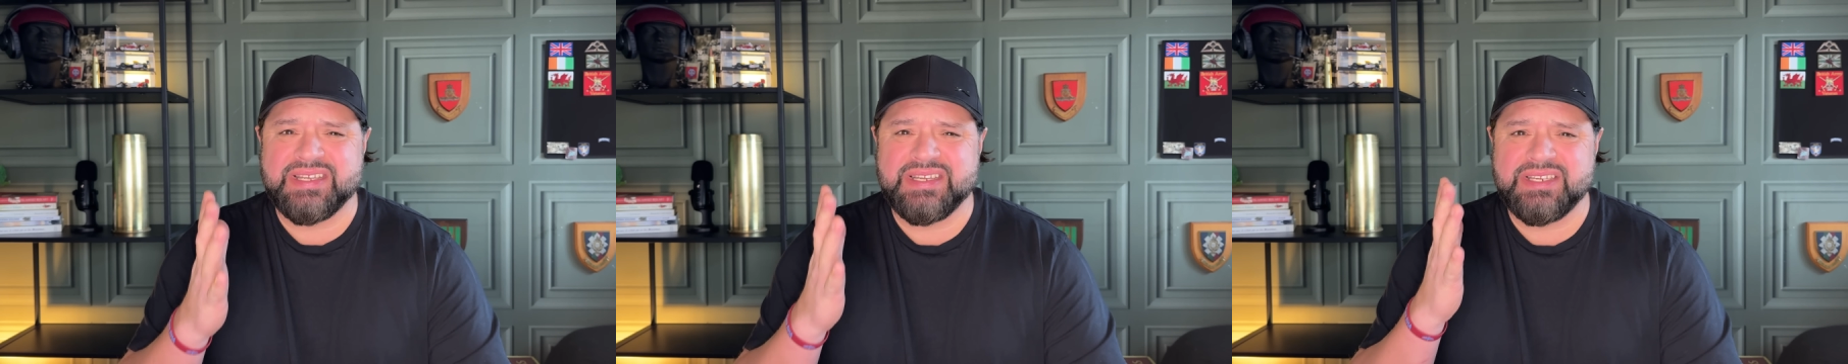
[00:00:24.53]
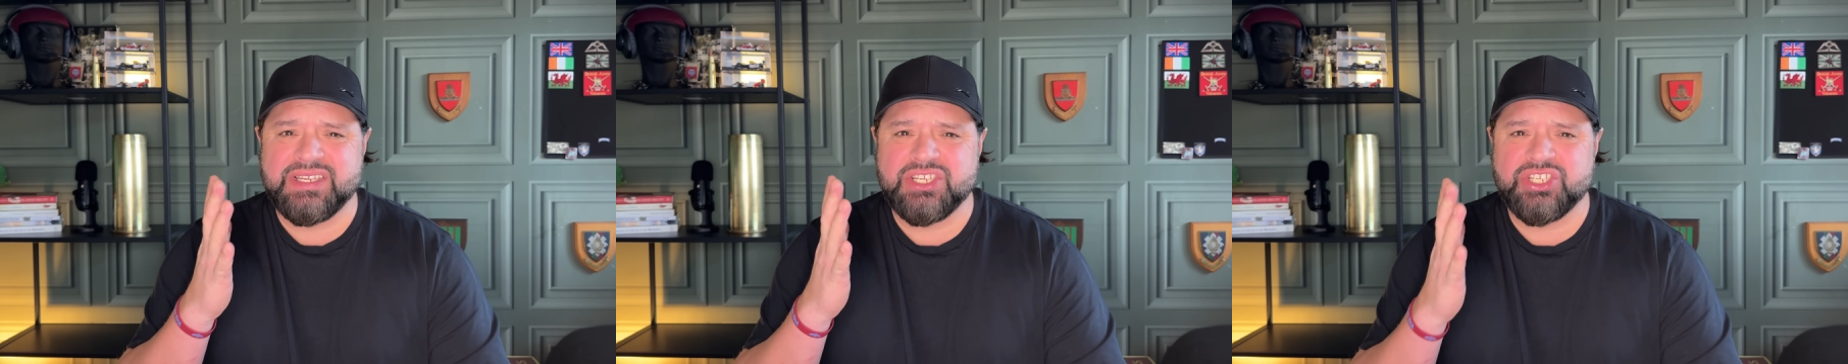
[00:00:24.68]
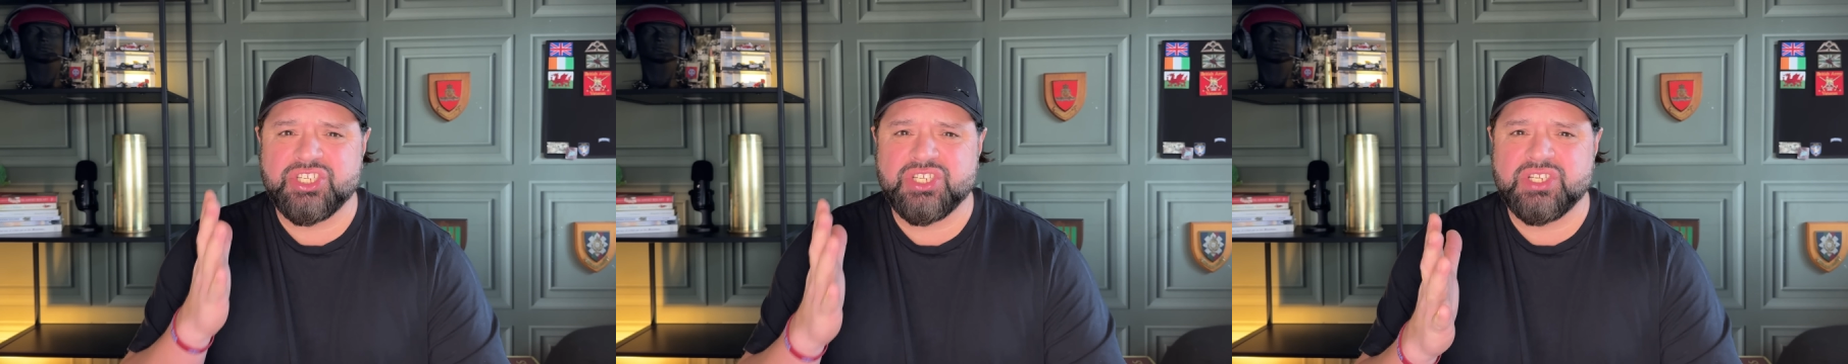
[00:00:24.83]

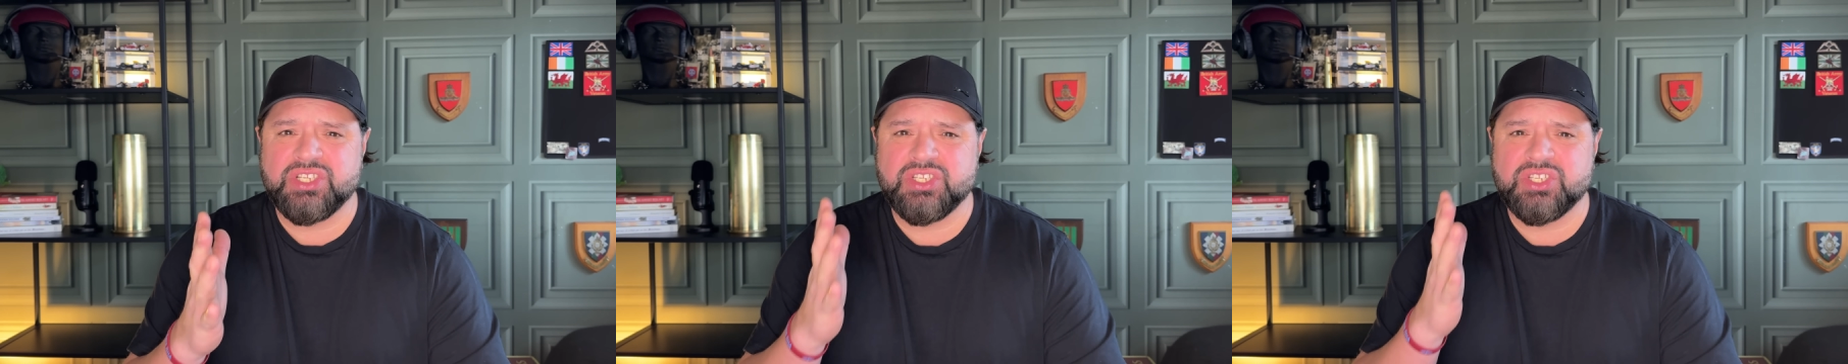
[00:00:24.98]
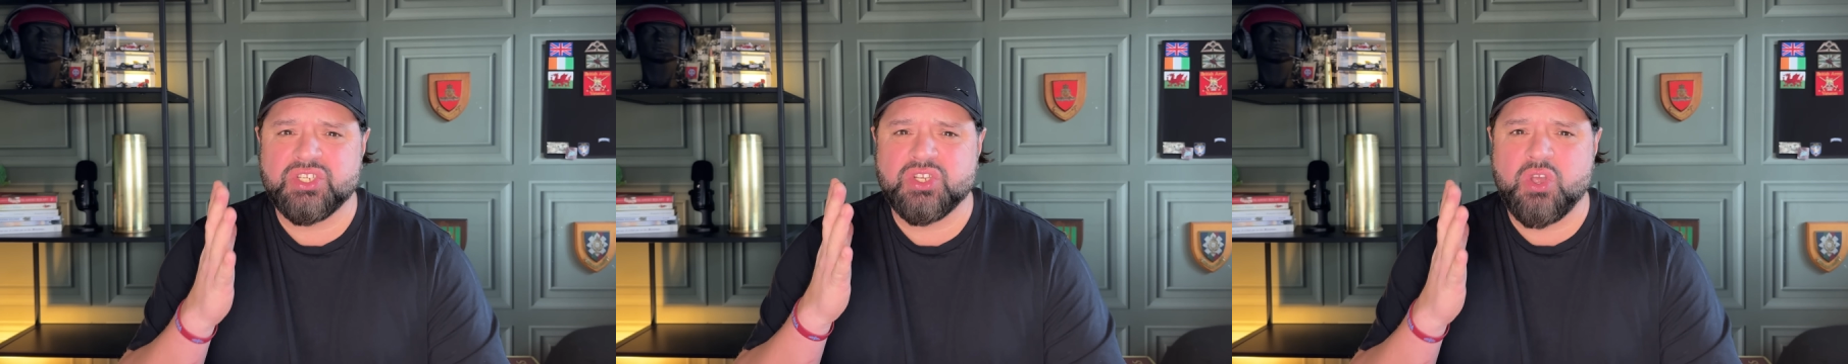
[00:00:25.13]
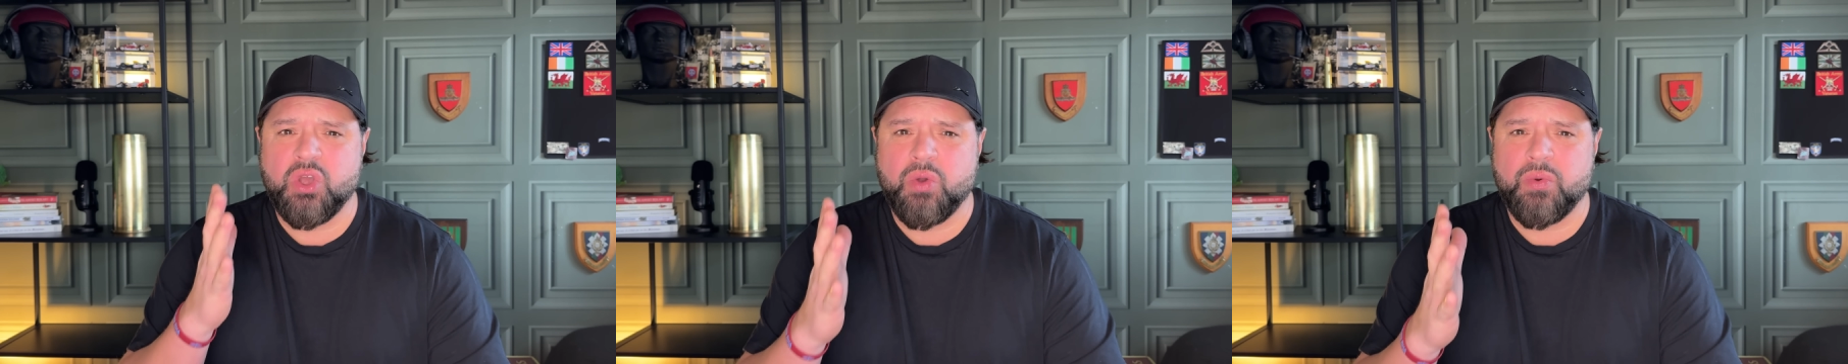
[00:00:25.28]

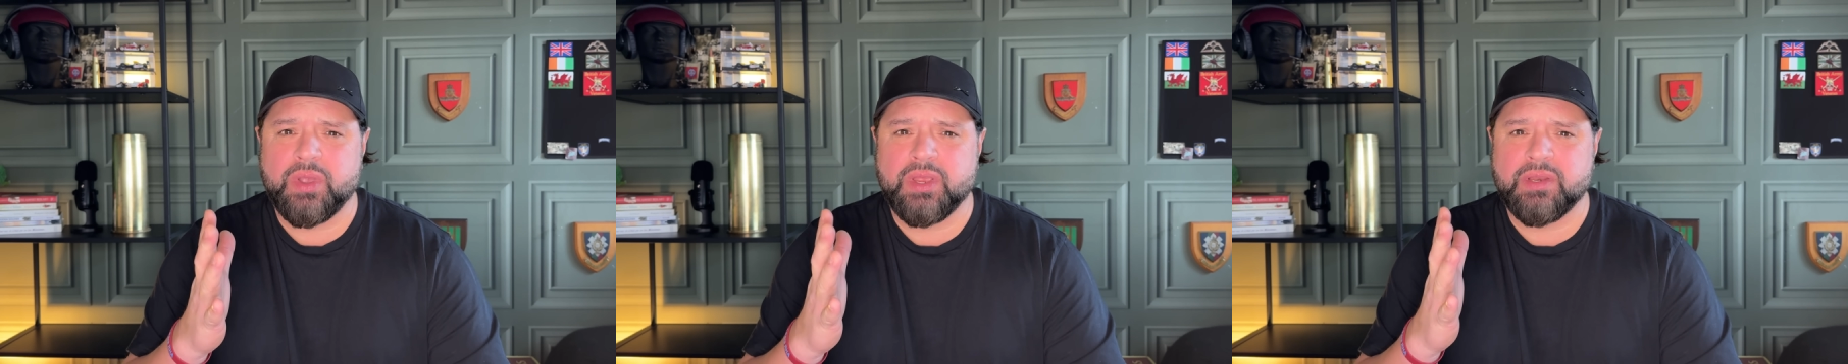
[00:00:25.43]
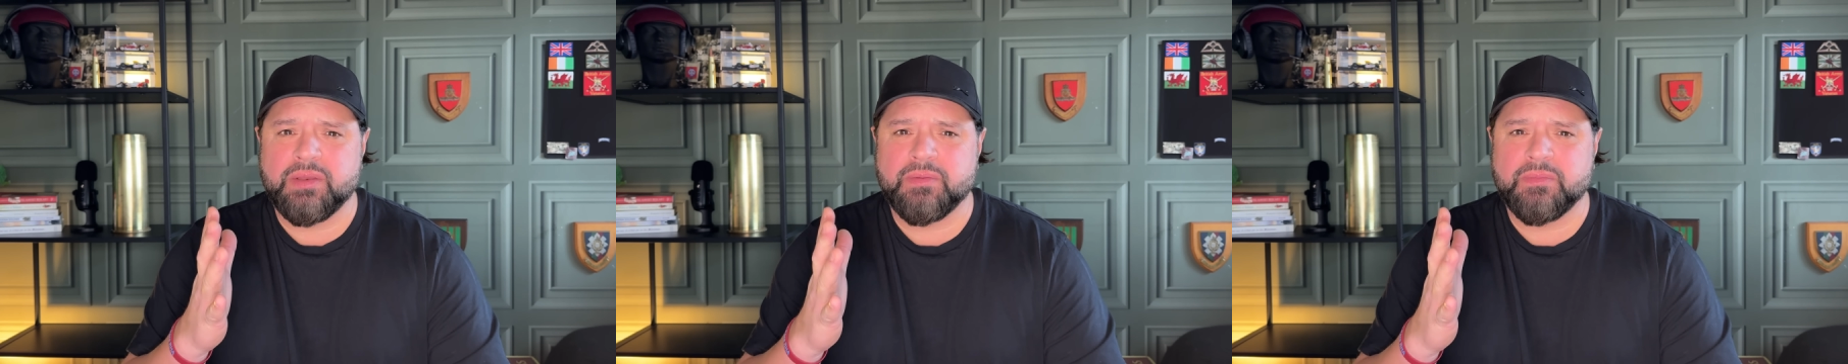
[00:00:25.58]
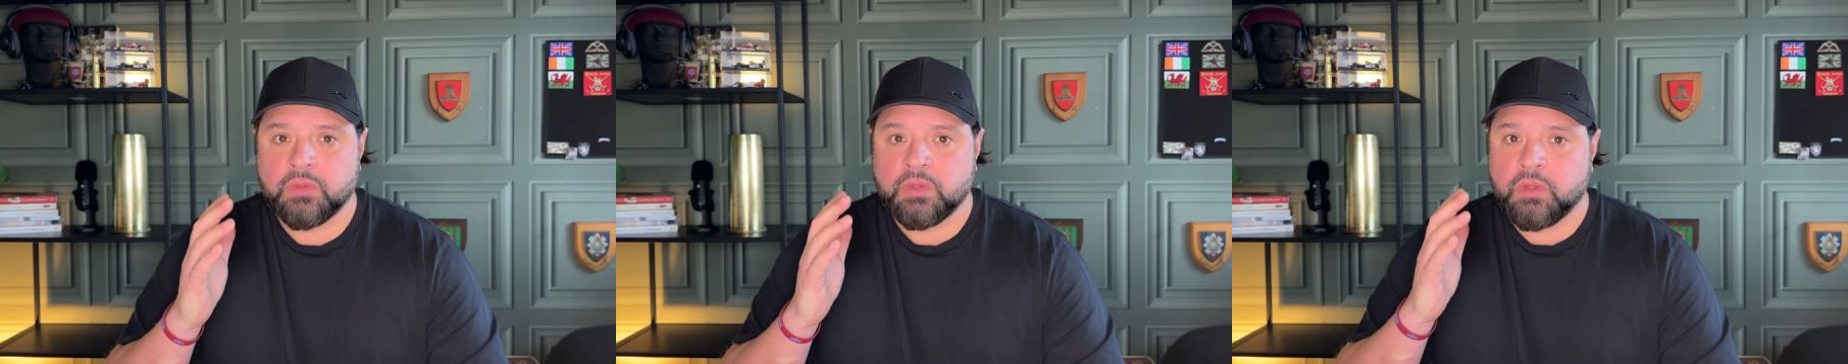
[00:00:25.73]
conditions
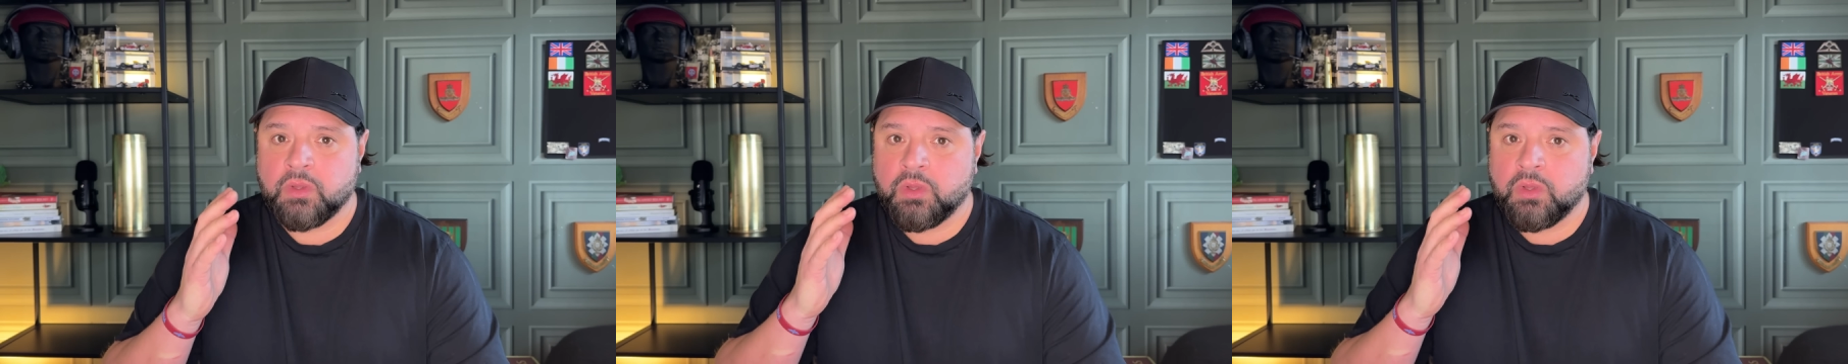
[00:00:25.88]
going.